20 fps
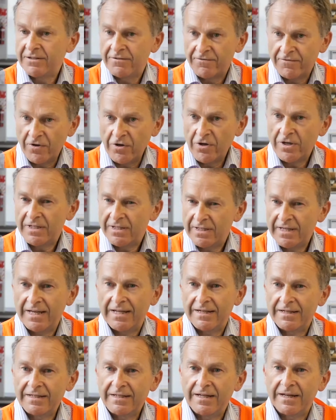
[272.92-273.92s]
to find
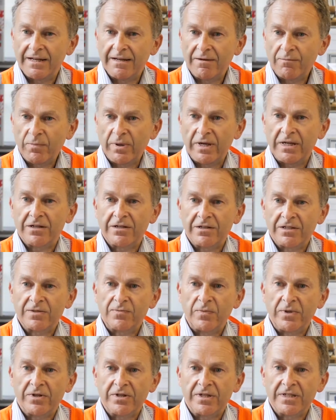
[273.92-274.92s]
that practical
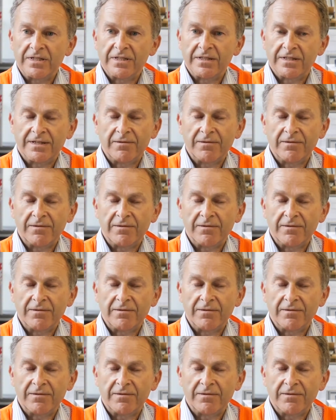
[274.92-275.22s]
experience.